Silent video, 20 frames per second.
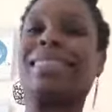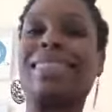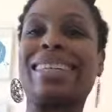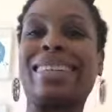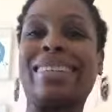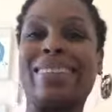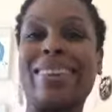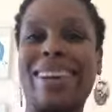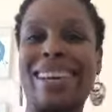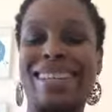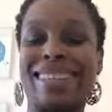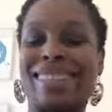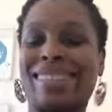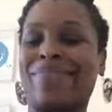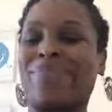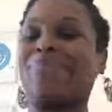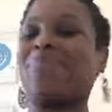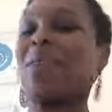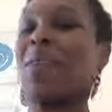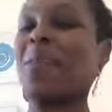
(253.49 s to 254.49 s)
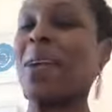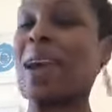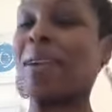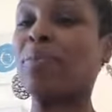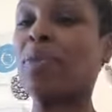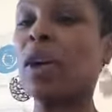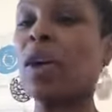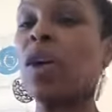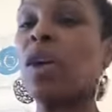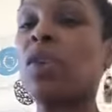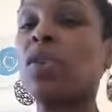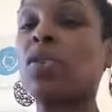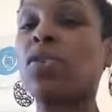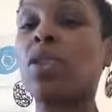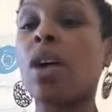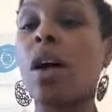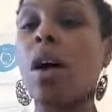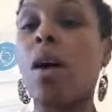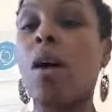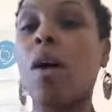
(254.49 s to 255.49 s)
Great. All right.
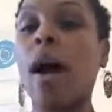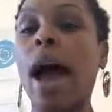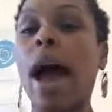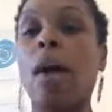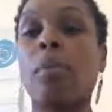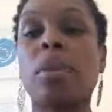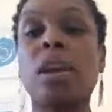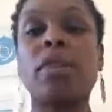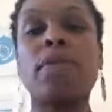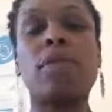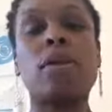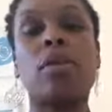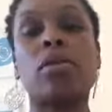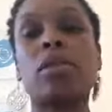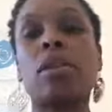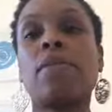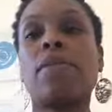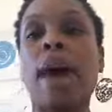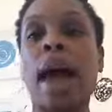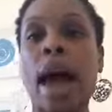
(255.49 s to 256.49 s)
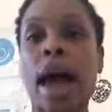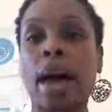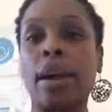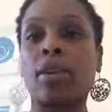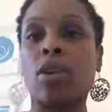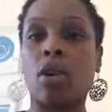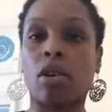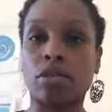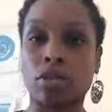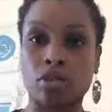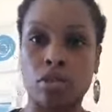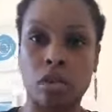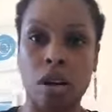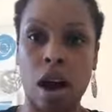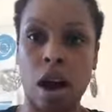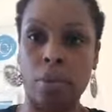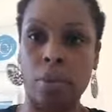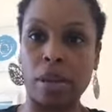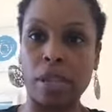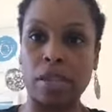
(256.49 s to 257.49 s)
So how many folks have had cultural
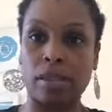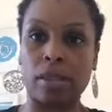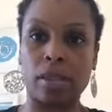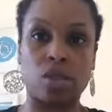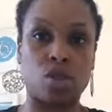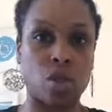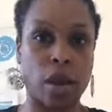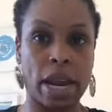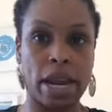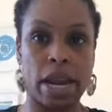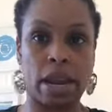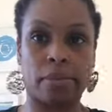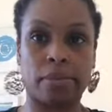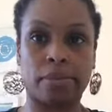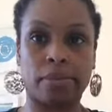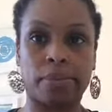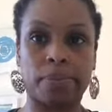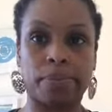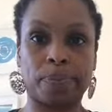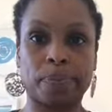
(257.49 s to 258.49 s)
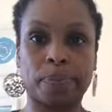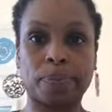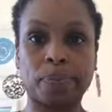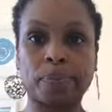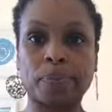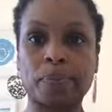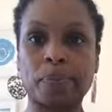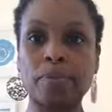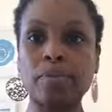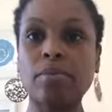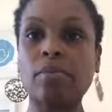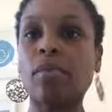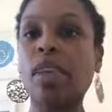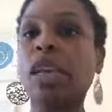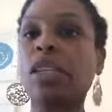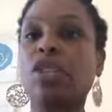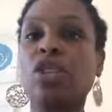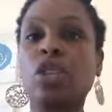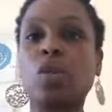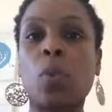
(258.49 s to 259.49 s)
competency training?
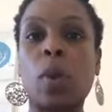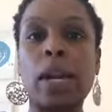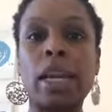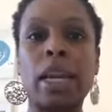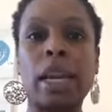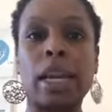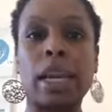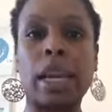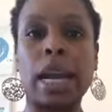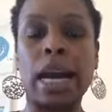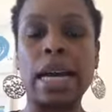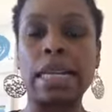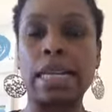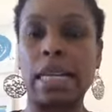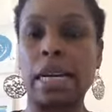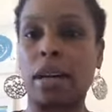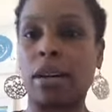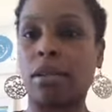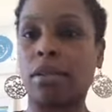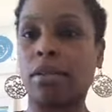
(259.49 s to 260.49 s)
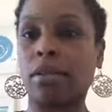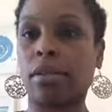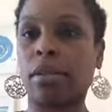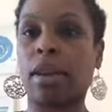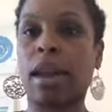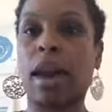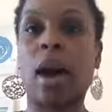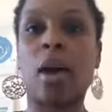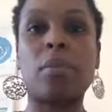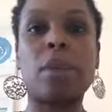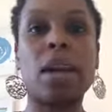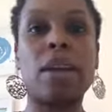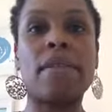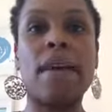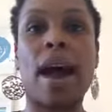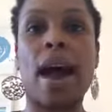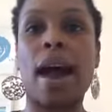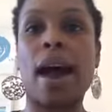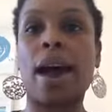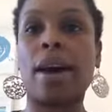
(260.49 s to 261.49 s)
Just want to get an idea. How many have
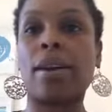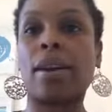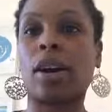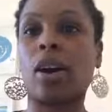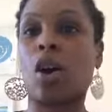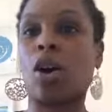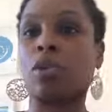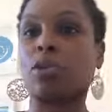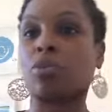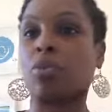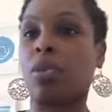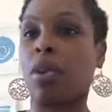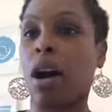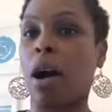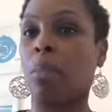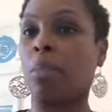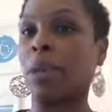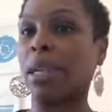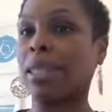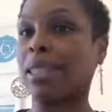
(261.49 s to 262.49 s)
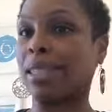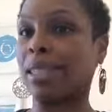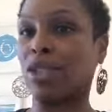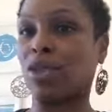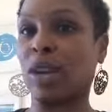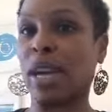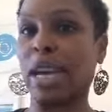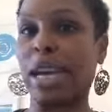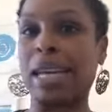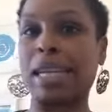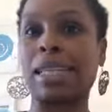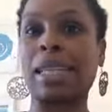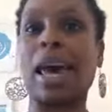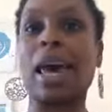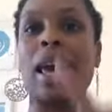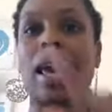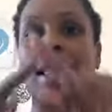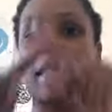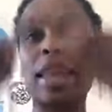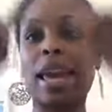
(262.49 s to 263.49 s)
had cultural competency trainings?
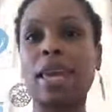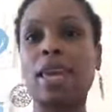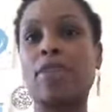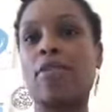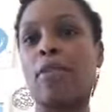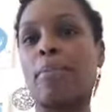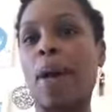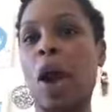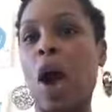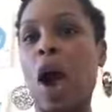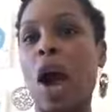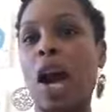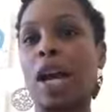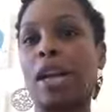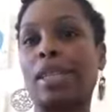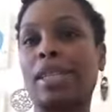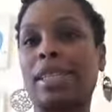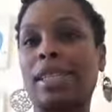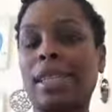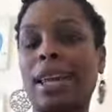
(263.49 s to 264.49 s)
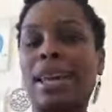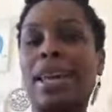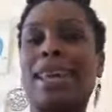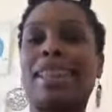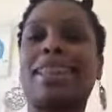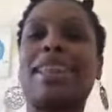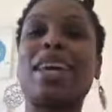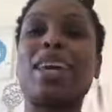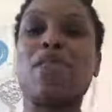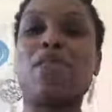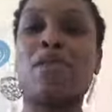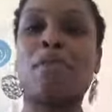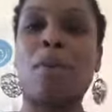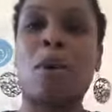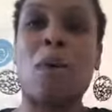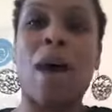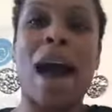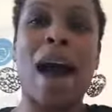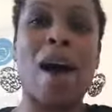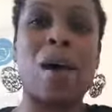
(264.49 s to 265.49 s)
Thank you for my hearts. Thank you for my
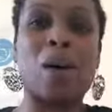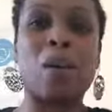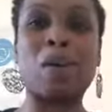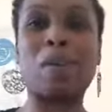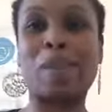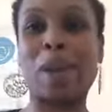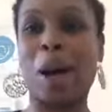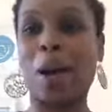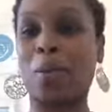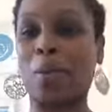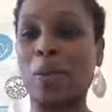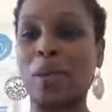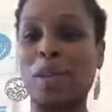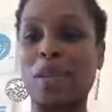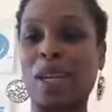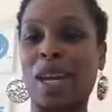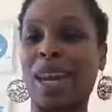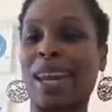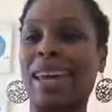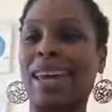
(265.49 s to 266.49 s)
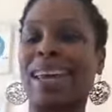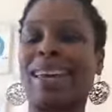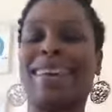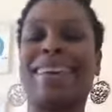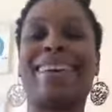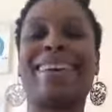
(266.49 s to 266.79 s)
wows. I appreciate it.